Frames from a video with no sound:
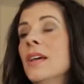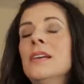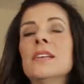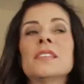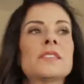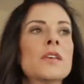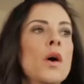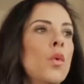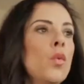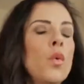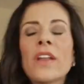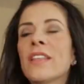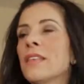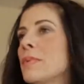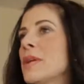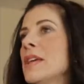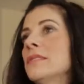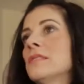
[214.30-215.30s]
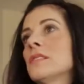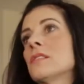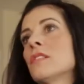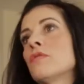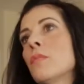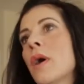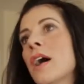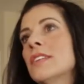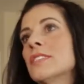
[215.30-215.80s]
So one of the pieces of
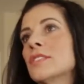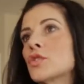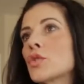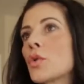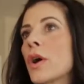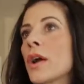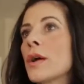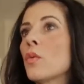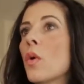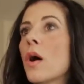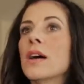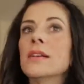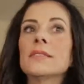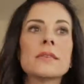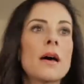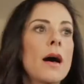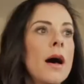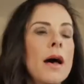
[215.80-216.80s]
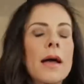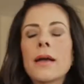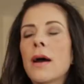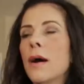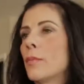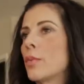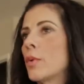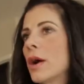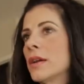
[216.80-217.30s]
my story was I
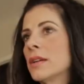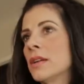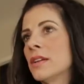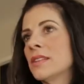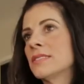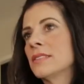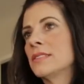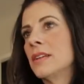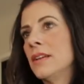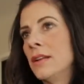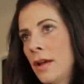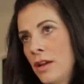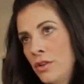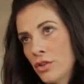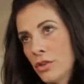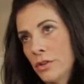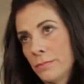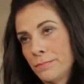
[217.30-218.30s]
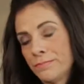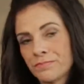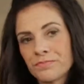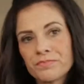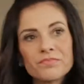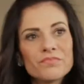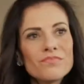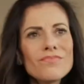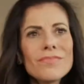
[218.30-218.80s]
got pregnant as a teenager.
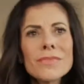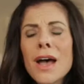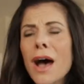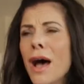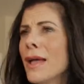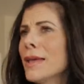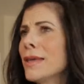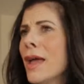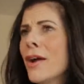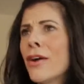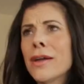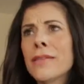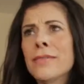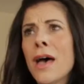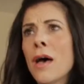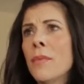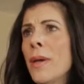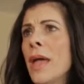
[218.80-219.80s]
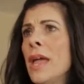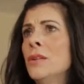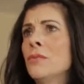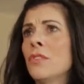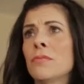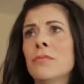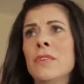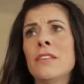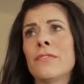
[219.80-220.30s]
I carried that pain
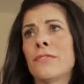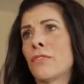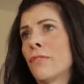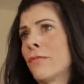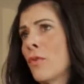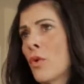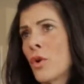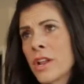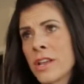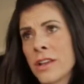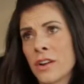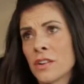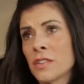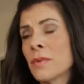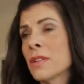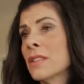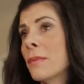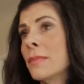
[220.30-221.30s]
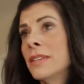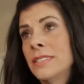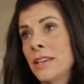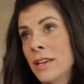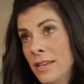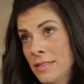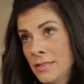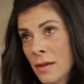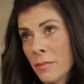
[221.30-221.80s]
with me for 40 years, but let me tell
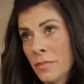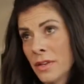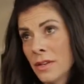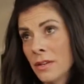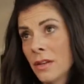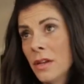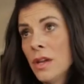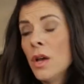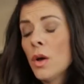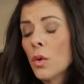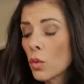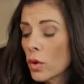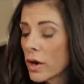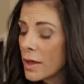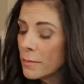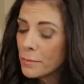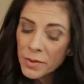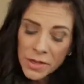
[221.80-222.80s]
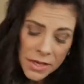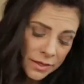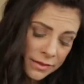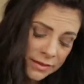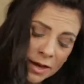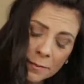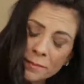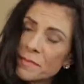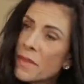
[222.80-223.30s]
you something. When I picked
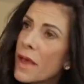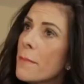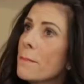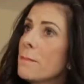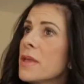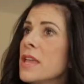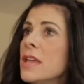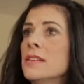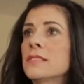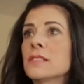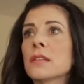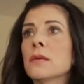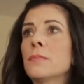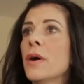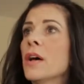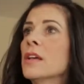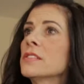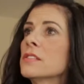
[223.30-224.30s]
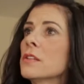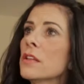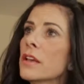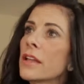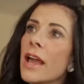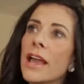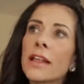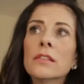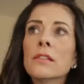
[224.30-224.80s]
up that piece of the puzzle
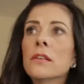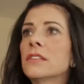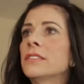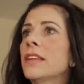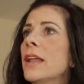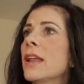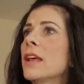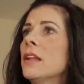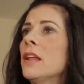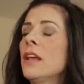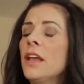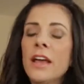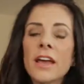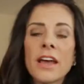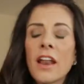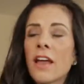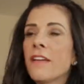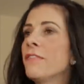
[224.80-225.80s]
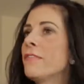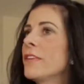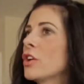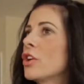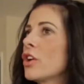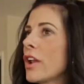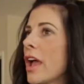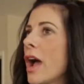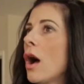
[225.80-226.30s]
and I looked at it and I
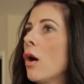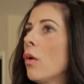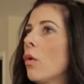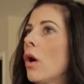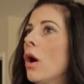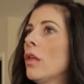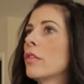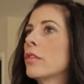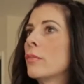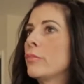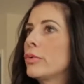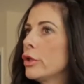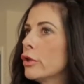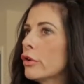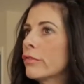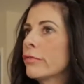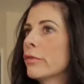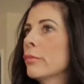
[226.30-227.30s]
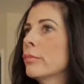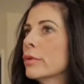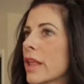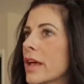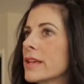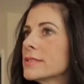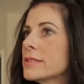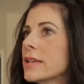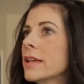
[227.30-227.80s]
figured out the beautiful
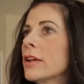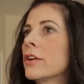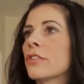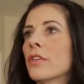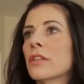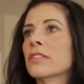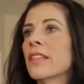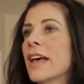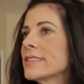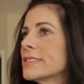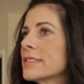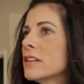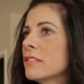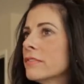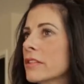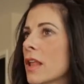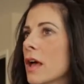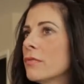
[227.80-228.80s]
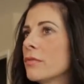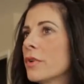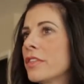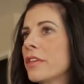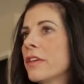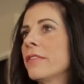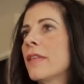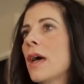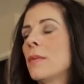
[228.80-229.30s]
blessing or the lesson of love
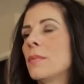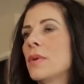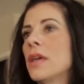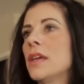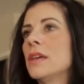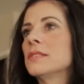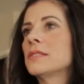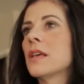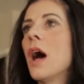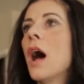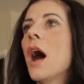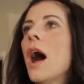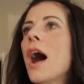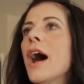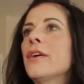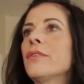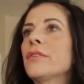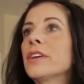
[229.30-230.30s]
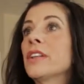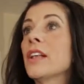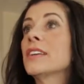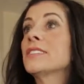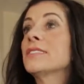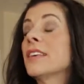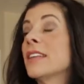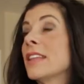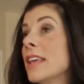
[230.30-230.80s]
within that piece, I
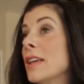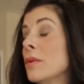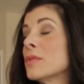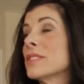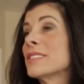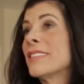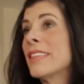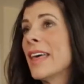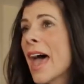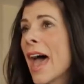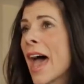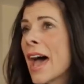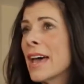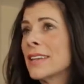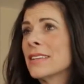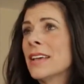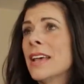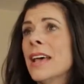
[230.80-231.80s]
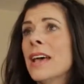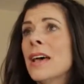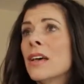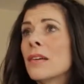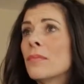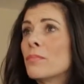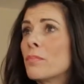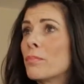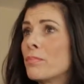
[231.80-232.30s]
realized that it was that
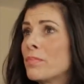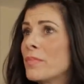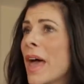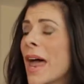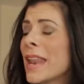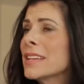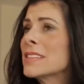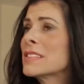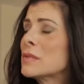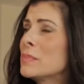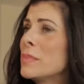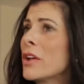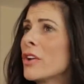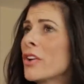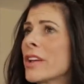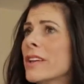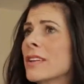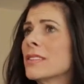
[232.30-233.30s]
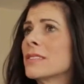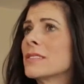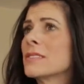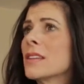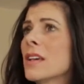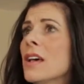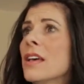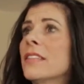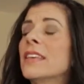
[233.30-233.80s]
experience
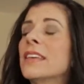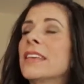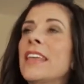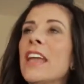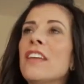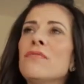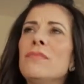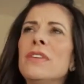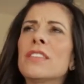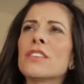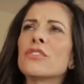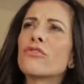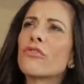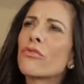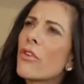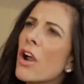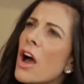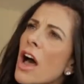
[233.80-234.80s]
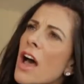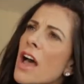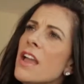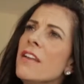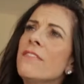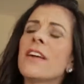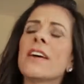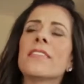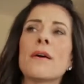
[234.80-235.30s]
that gave me the
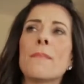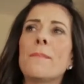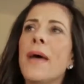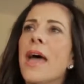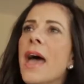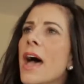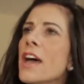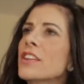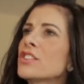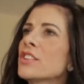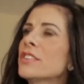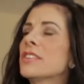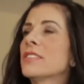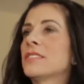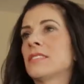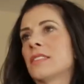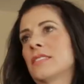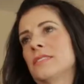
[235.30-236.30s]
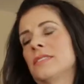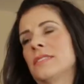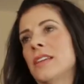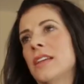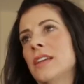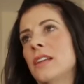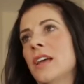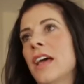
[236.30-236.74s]
drive and the passion to succeed.